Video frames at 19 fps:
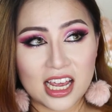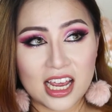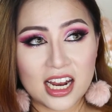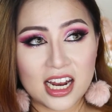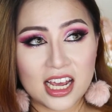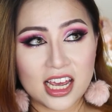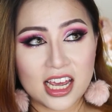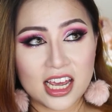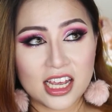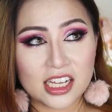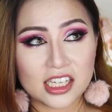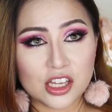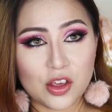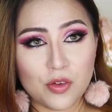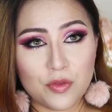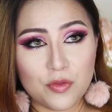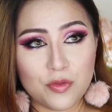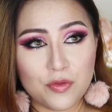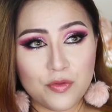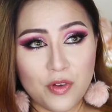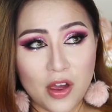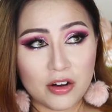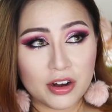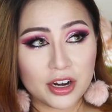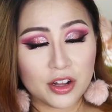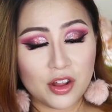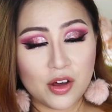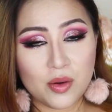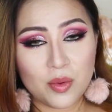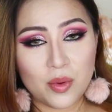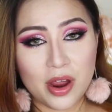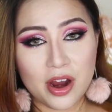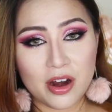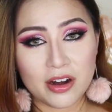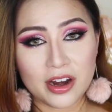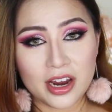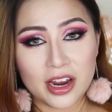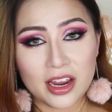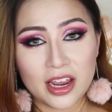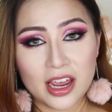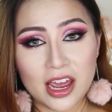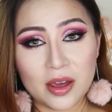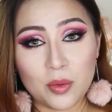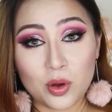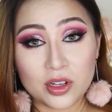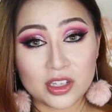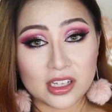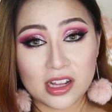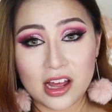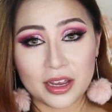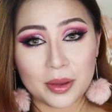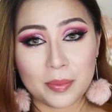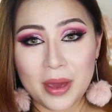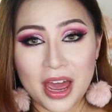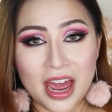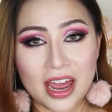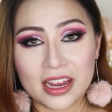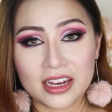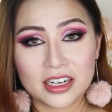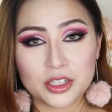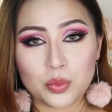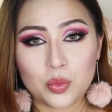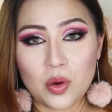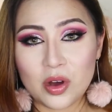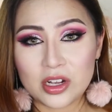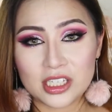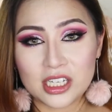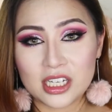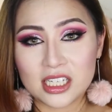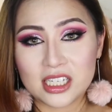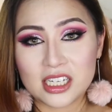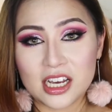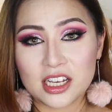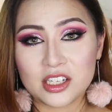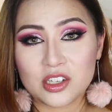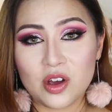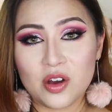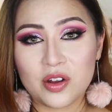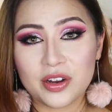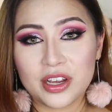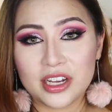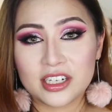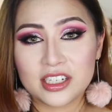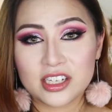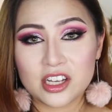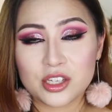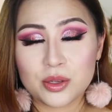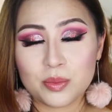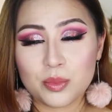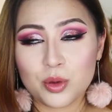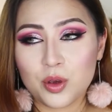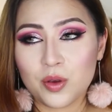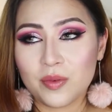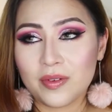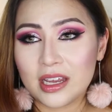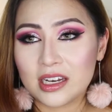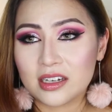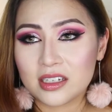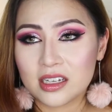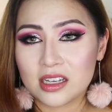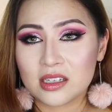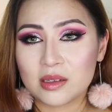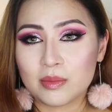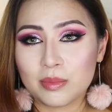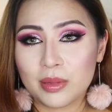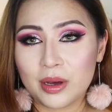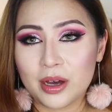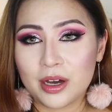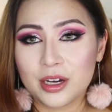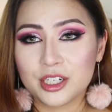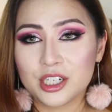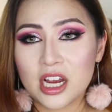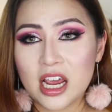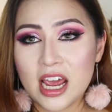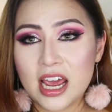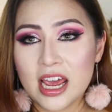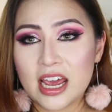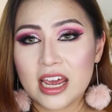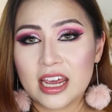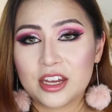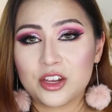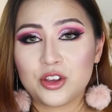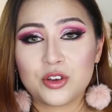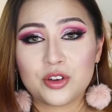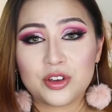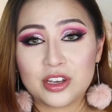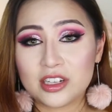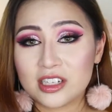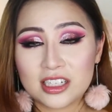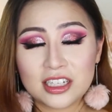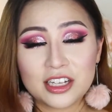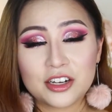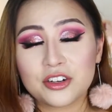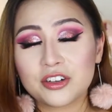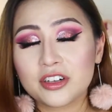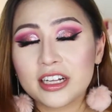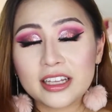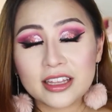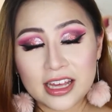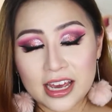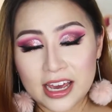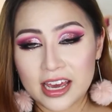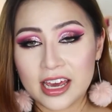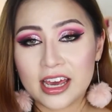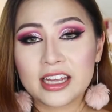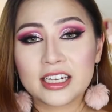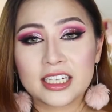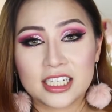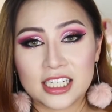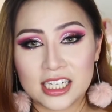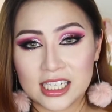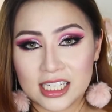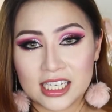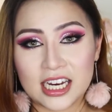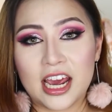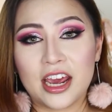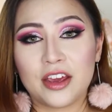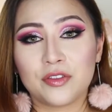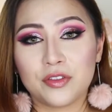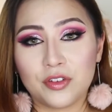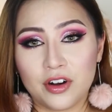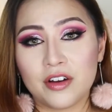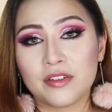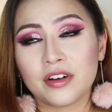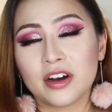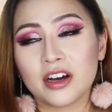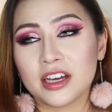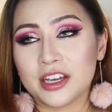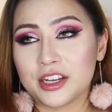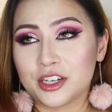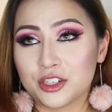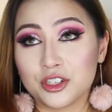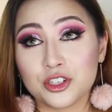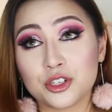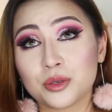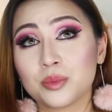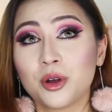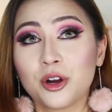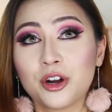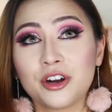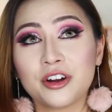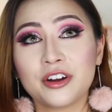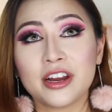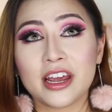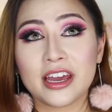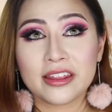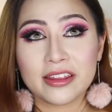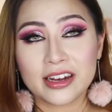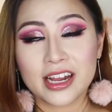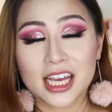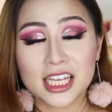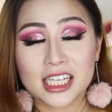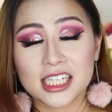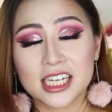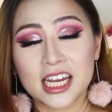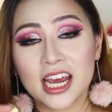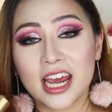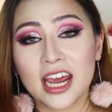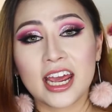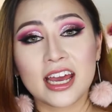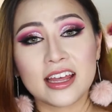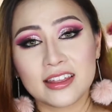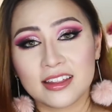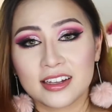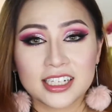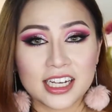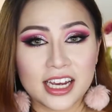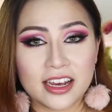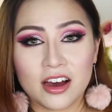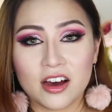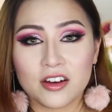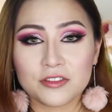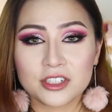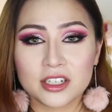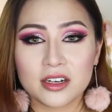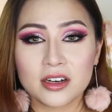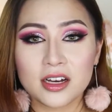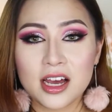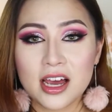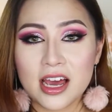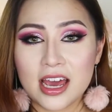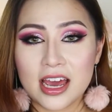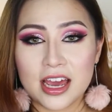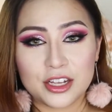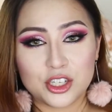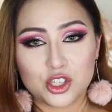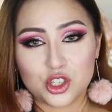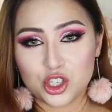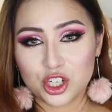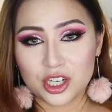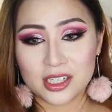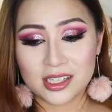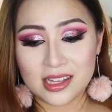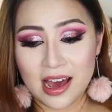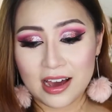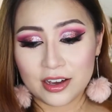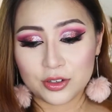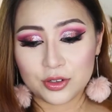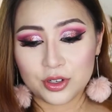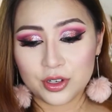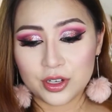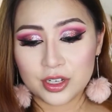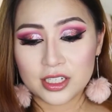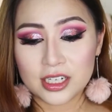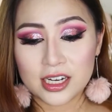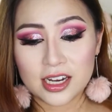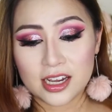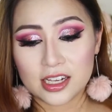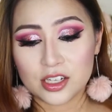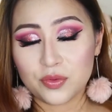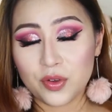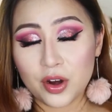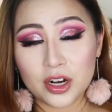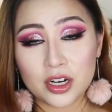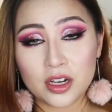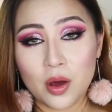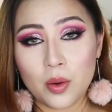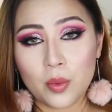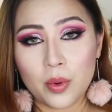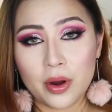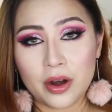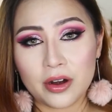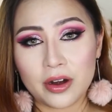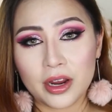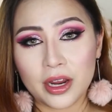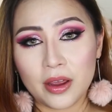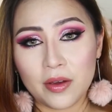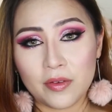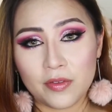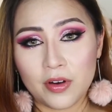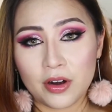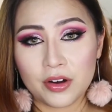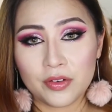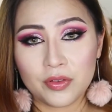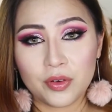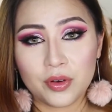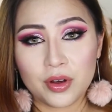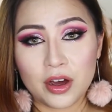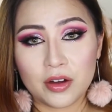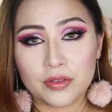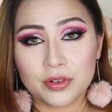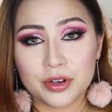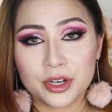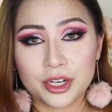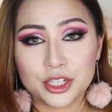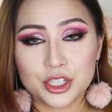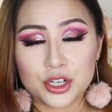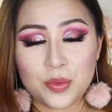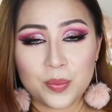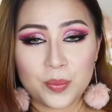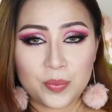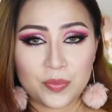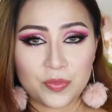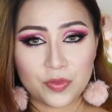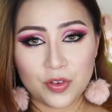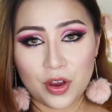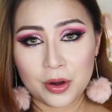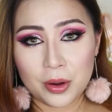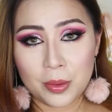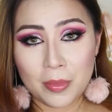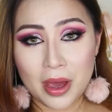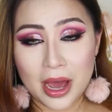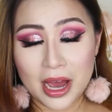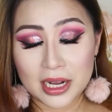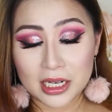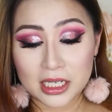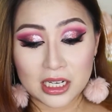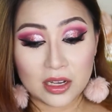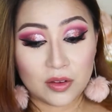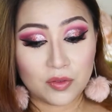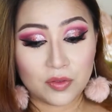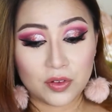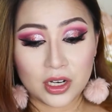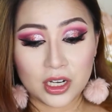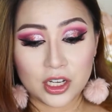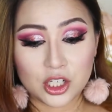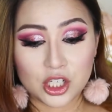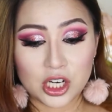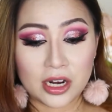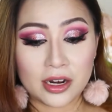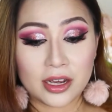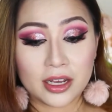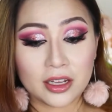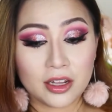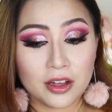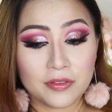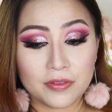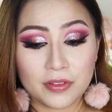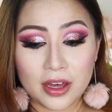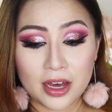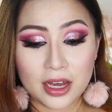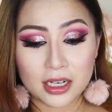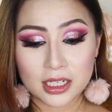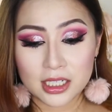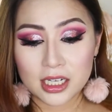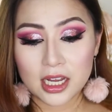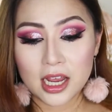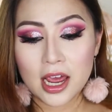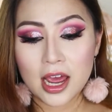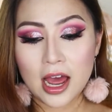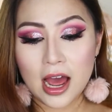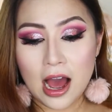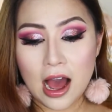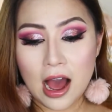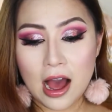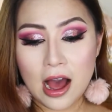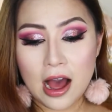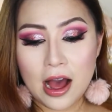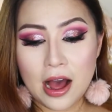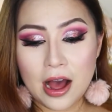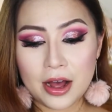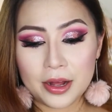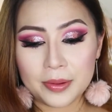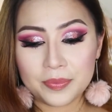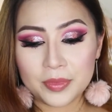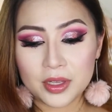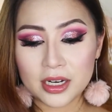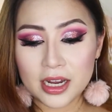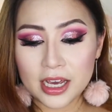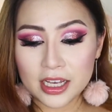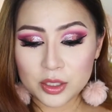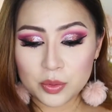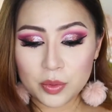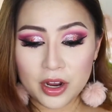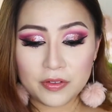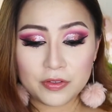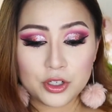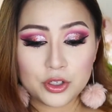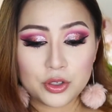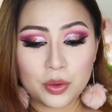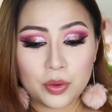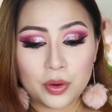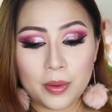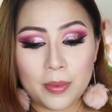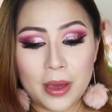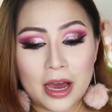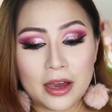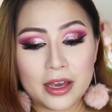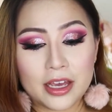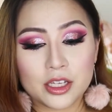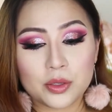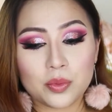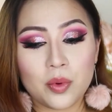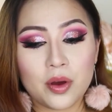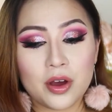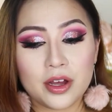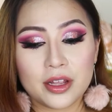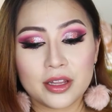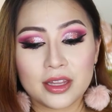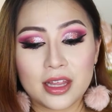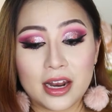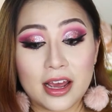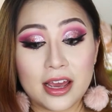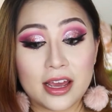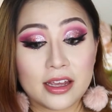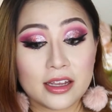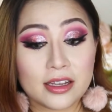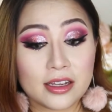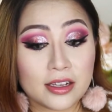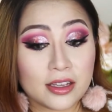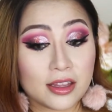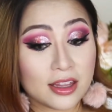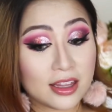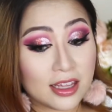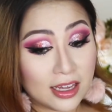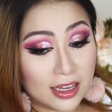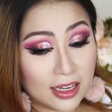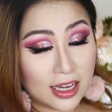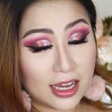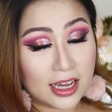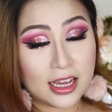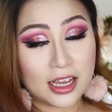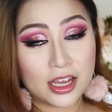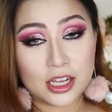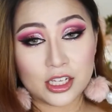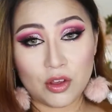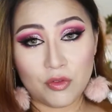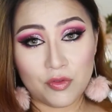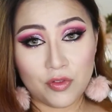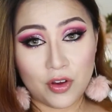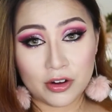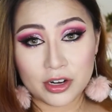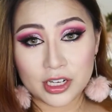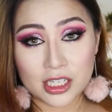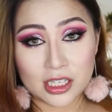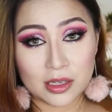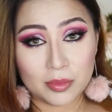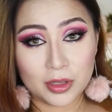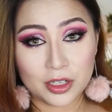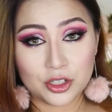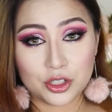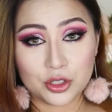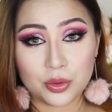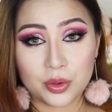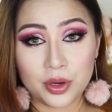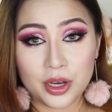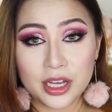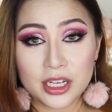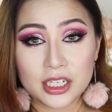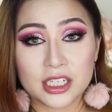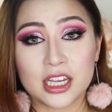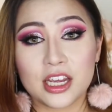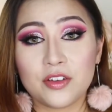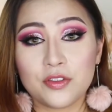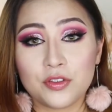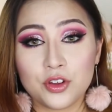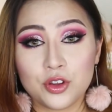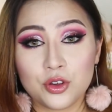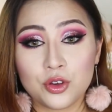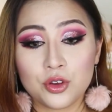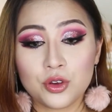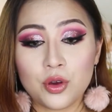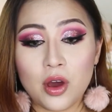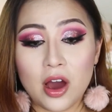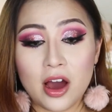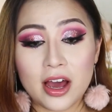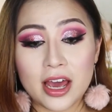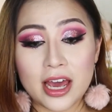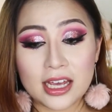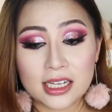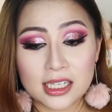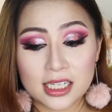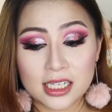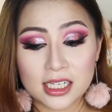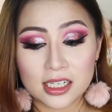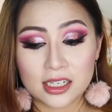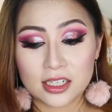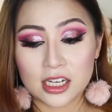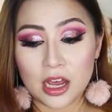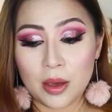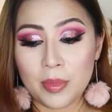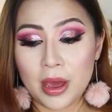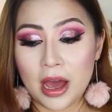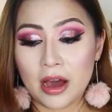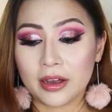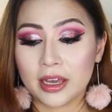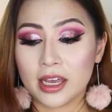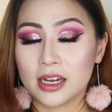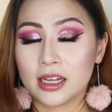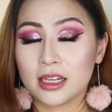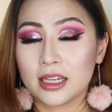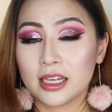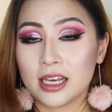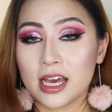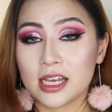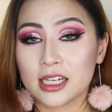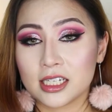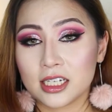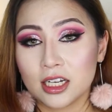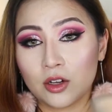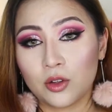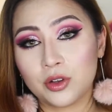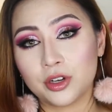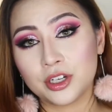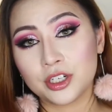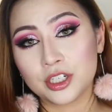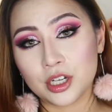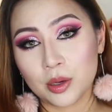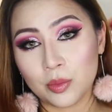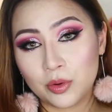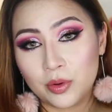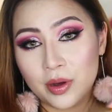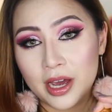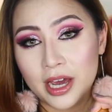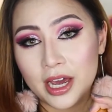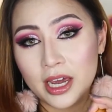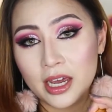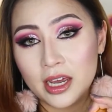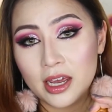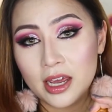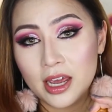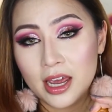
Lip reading: it is very long wearing. It's like paint. Once it stays on, it doesn't move, it doesn't budge. It's literally there to stay forever into tomorrow and the next day and the day after. It's just that good. It's very long wearing, very full coverage, very matte in finish, and I love that. The next one I have to talk about is one that I think is very similar to it. If you are hesitant about getting the Estee Lauder Double Wear,